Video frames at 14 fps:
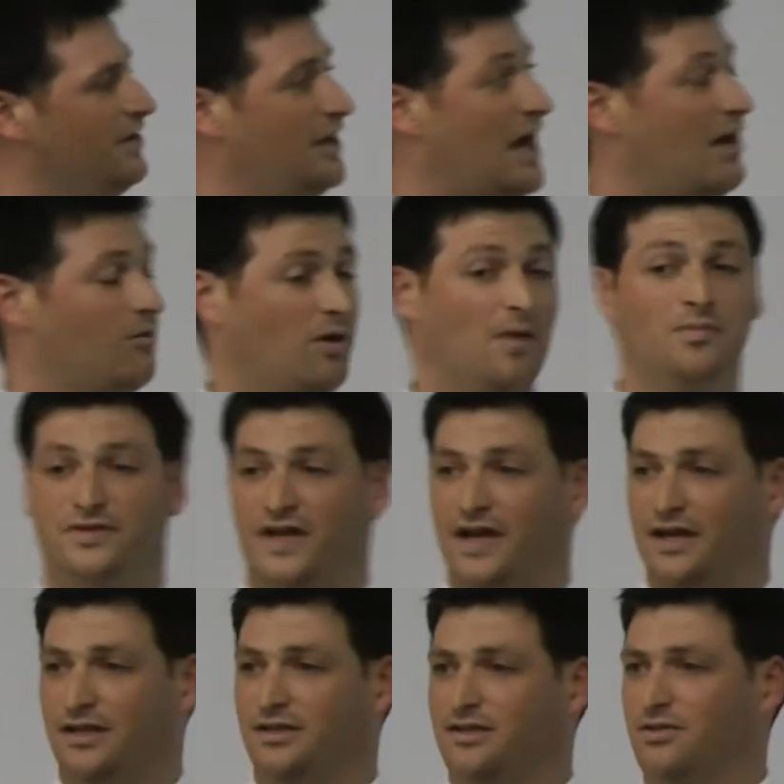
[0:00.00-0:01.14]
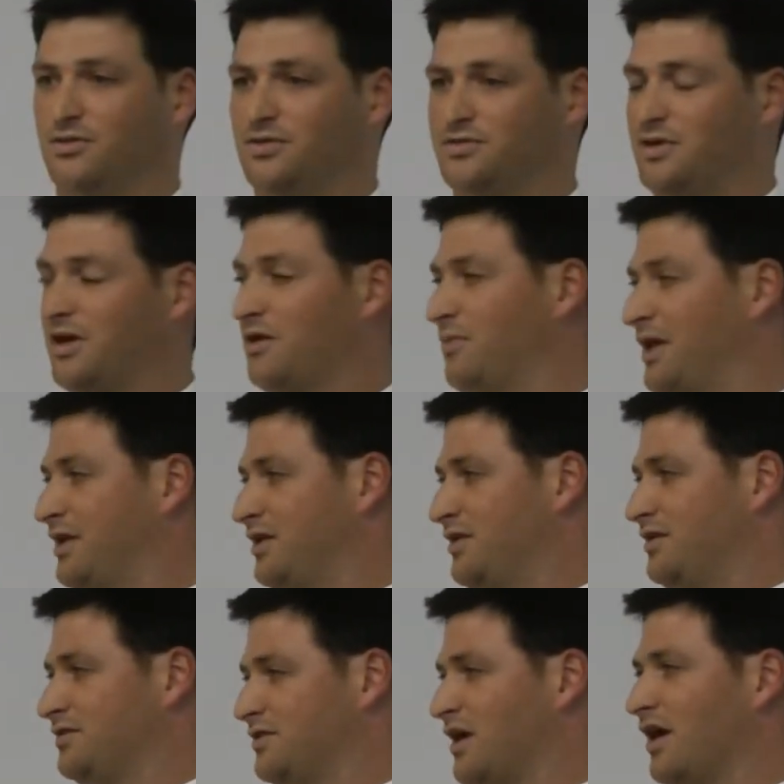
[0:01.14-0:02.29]
that website that was recommended,
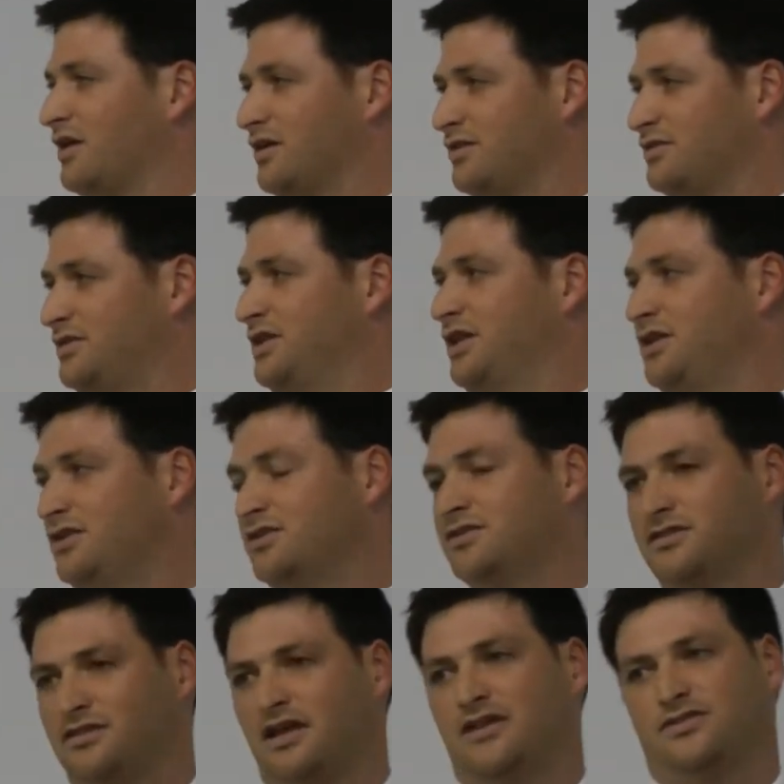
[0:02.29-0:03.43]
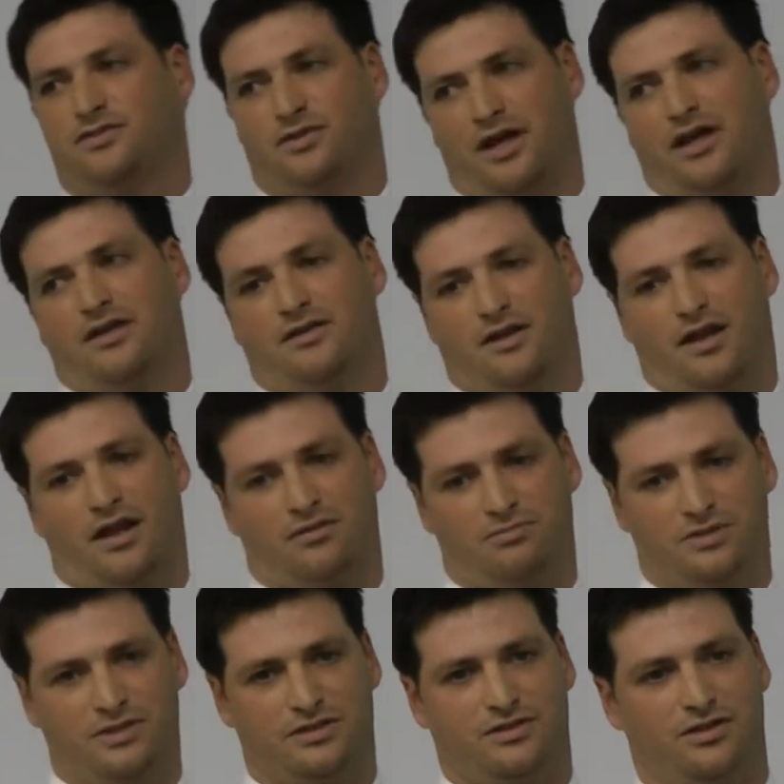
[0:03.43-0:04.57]
the Stock Exchange, that's great, and I
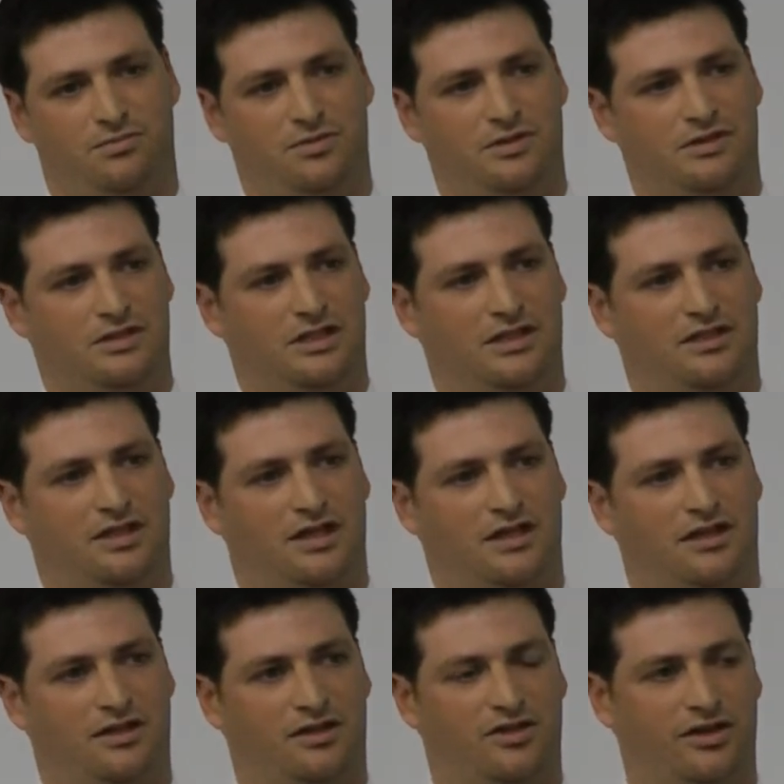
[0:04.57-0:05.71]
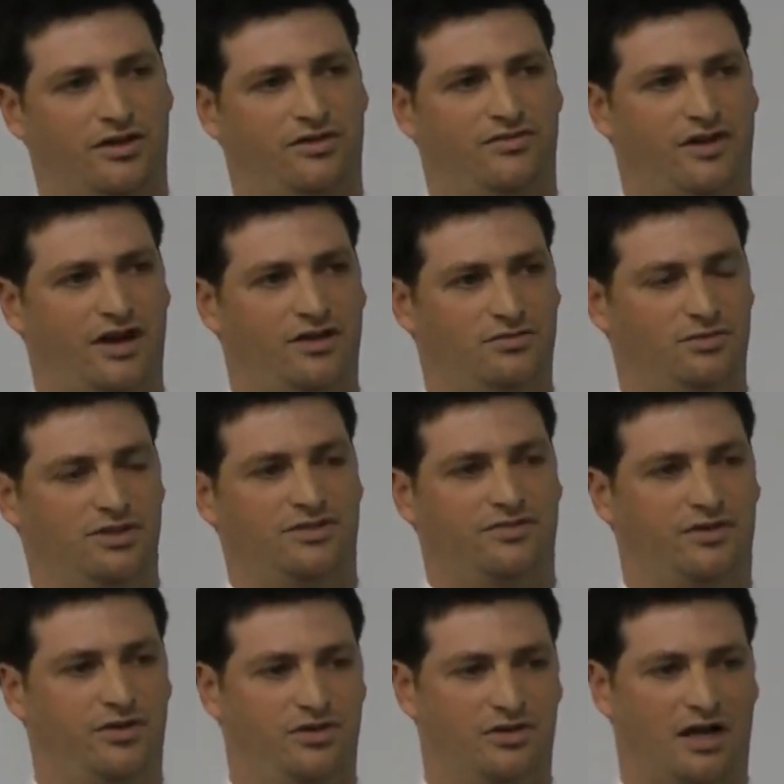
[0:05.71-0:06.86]
particularly appreciate that it clarifies which
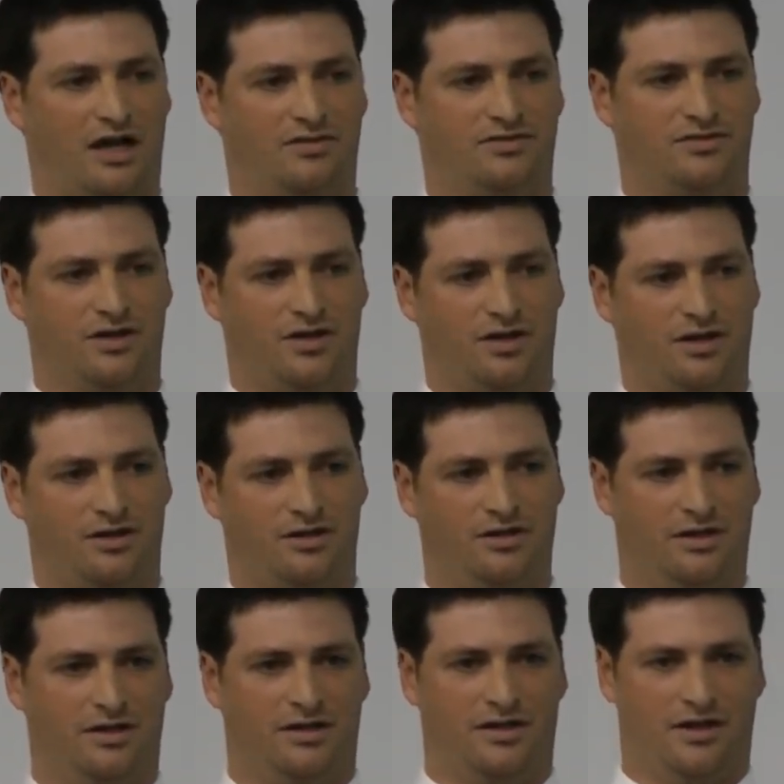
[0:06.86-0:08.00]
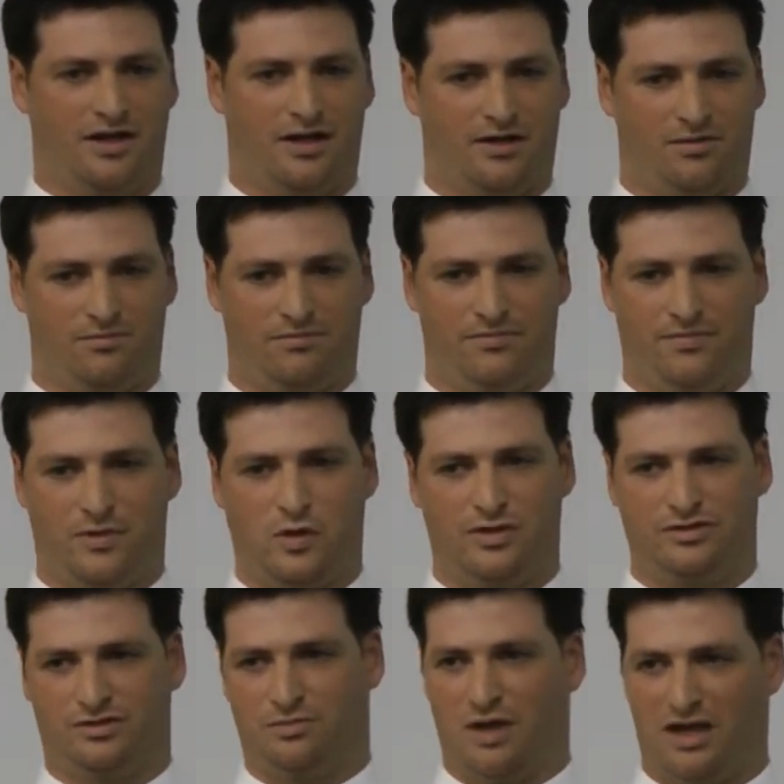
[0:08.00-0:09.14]
photographs are the
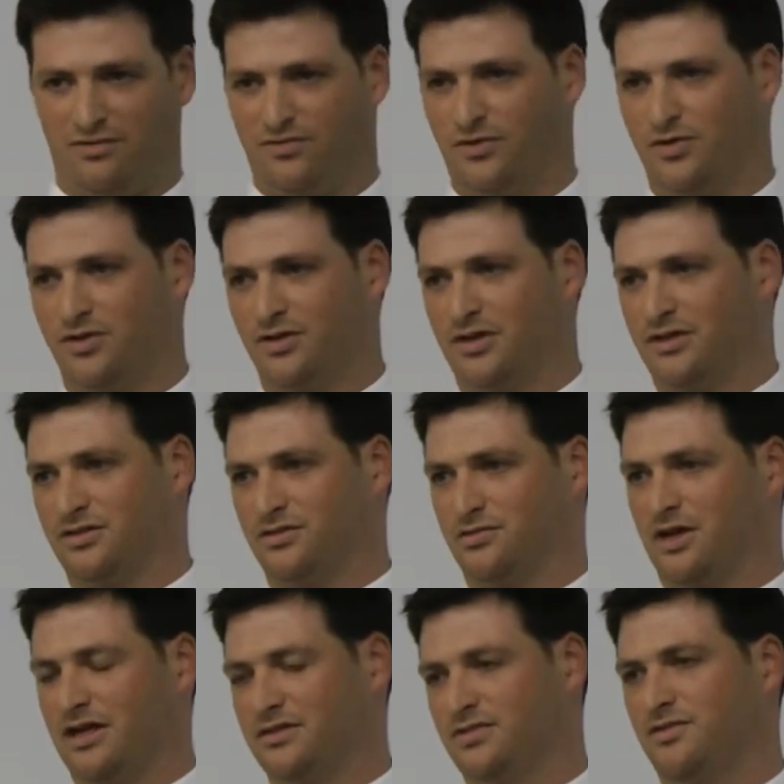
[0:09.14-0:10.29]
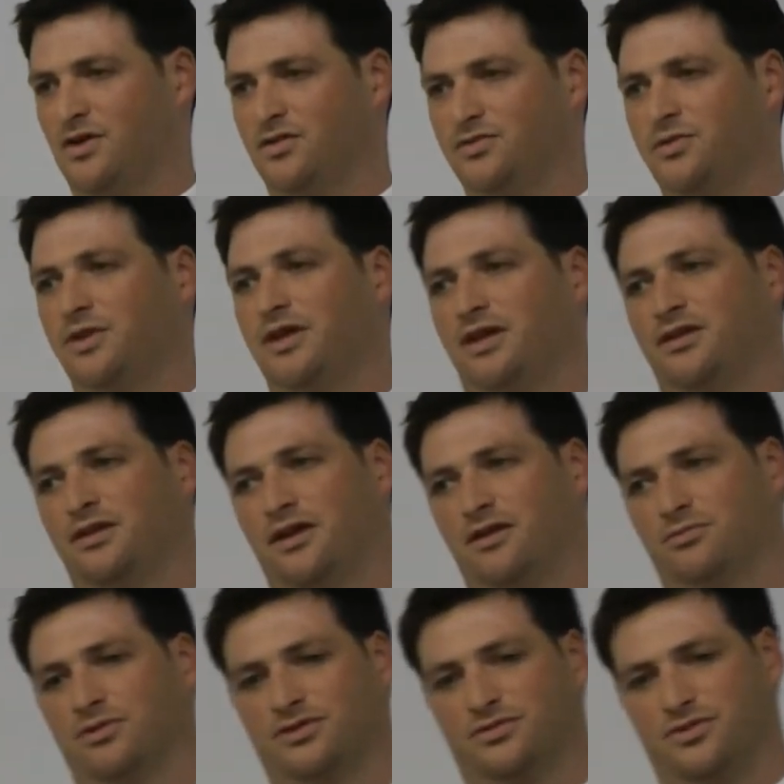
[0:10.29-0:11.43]
ones you pay for, that there's rights involved with it,
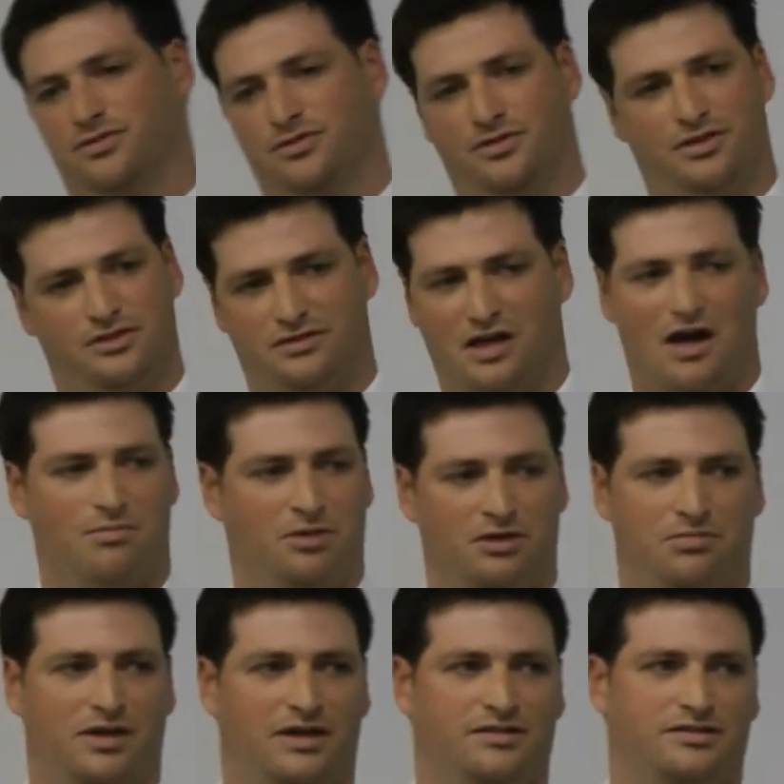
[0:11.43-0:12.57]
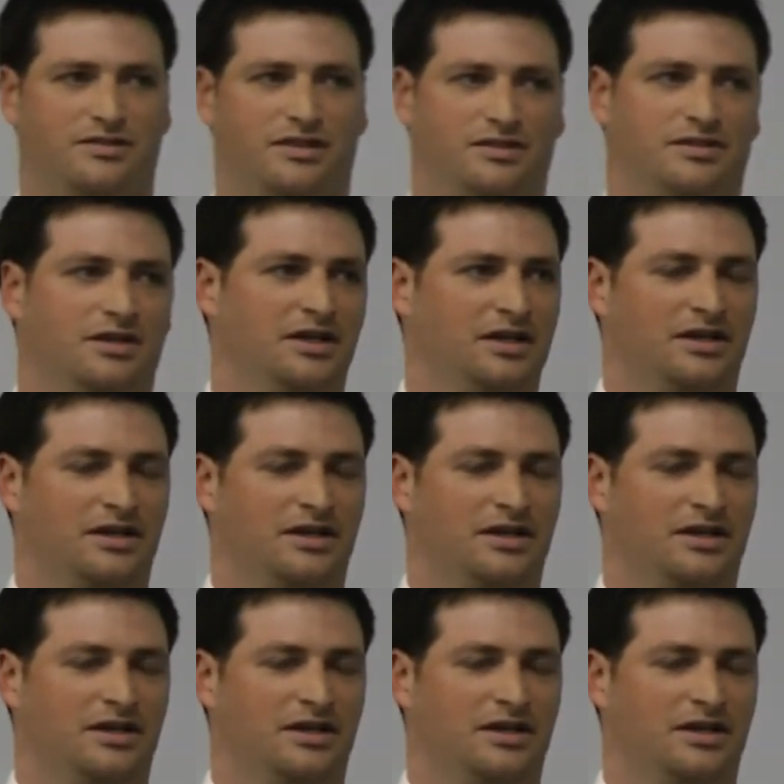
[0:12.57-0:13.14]
and which ones you can just copy and paste and